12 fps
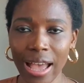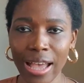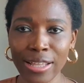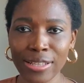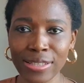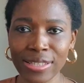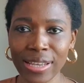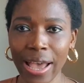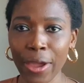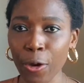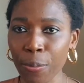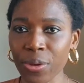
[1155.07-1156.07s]
and
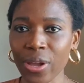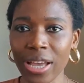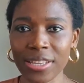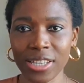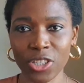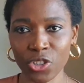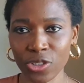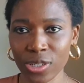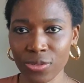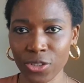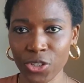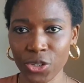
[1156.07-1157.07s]
I hope you guys enjoyed
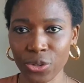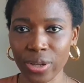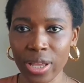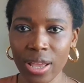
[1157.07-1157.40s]
this video.